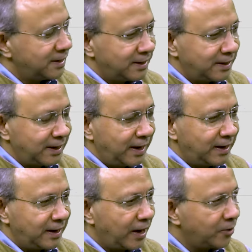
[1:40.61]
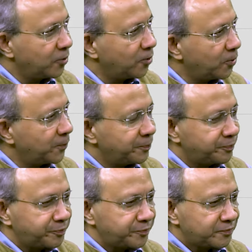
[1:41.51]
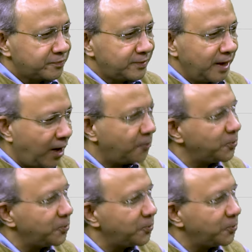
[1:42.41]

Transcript: And I don't know how